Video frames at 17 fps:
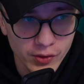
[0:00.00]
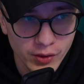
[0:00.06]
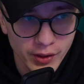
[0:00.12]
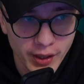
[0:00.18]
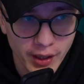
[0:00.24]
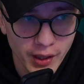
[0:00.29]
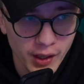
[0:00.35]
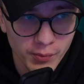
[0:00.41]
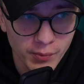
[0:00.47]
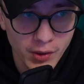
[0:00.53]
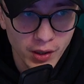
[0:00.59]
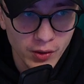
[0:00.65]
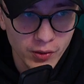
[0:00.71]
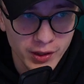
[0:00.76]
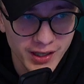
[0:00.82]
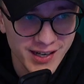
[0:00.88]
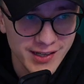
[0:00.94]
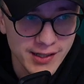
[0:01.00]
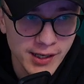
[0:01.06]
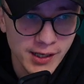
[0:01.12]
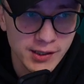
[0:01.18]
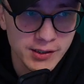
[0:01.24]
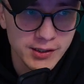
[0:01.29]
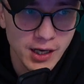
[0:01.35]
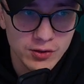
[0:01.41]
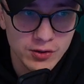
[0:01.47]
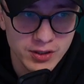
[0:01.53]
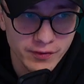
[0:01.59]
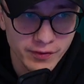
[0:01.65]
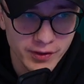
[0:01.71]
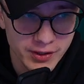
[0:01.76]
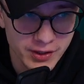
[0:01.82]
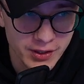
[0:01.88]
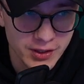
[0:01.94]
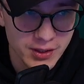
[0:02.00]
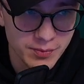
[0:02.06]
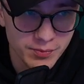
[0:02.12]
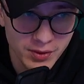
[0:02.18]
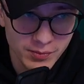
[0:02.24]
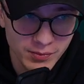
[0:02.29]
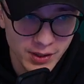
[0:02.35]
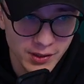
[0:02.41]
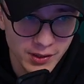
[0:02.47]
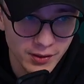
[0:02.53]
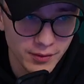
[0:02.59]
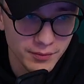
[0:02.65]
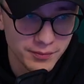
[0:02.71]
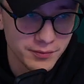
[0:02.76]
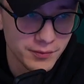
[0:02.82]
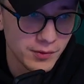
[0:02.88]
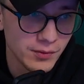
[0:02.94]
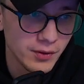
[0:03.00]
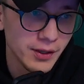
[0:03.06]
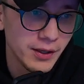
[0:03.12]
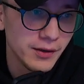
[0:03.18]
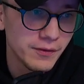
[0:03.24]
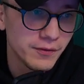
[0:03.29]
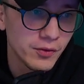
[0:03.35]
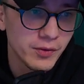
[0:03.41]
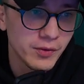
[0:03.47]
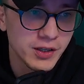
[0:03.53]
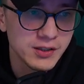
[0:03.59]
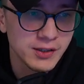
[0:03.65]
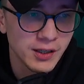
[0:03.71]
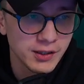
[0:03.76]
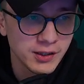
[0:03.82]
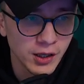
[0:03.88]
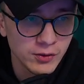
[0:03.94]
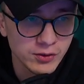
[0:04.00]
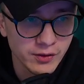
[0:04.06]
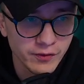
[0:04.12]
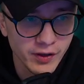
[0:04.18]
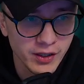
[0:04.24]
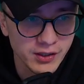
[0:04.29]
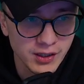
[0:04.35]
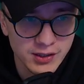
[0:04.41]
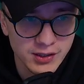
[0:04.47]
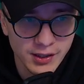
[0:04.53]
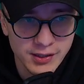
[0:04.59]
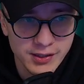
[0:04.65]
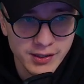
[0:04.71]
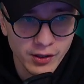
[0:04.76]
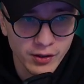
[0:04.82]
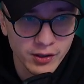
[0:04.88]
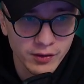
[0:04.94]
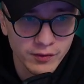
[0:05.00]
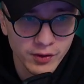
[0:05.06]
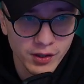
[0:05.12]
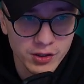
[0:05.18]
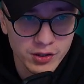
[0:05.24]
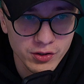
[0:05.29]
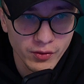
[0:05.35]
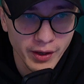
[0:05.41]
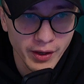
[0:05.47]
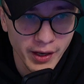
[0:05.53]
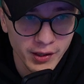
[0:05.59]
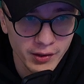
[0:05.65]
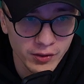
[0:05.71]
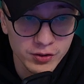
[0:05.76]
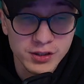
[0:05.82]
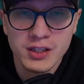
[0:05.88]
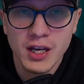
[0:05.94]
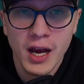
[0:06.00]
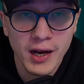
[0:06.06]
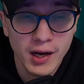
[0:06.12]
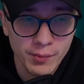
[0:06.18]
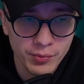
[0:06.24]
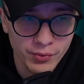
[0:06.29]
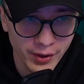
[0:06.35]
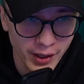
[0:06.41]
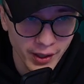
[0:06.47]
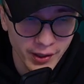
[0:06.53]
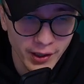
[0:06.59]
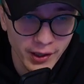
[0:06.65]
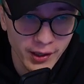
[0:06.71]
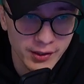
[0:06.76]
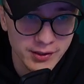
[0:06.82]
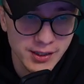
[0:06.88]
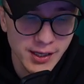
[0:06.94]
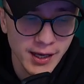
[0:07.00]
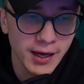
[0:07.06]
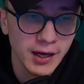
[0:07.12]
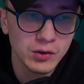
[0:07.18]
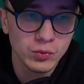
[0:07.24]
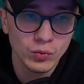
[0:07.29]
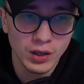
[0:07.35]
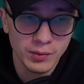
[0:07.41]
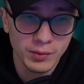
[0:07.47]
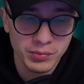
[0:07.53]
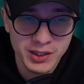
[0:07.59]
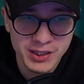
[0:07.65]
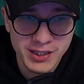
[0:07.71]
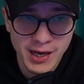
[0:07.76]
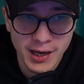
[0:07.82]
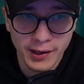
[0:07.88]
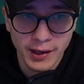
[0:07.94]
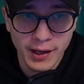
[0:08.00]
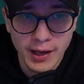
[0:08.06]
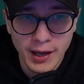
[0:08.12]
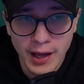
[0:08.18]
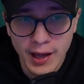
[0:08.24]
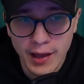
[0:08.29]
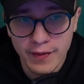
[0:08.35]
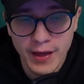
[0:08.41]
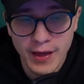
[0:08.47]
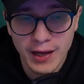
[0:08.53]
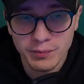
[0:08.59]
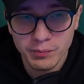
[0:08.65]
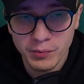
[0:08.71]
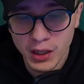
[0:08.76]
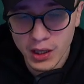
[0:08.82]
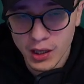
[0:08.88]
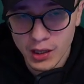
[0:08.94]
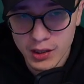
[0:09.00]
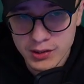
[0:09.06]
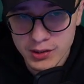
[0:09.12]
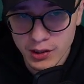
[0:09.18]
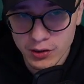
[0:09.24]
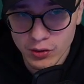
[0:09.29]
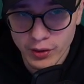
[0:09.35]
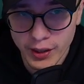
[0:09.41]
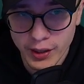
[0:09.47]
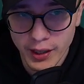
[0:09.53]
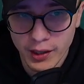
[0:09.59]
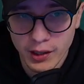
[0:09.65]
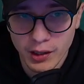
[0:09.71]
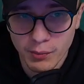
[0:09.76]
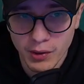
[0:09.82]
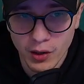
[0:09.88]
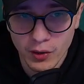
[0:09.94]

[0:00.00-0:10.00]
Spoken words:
getting about 10,000 visits per month. Right? From these 10,000 visits, let's say your conversion rate, your sign-up rate is at 1%. That means that you're getting about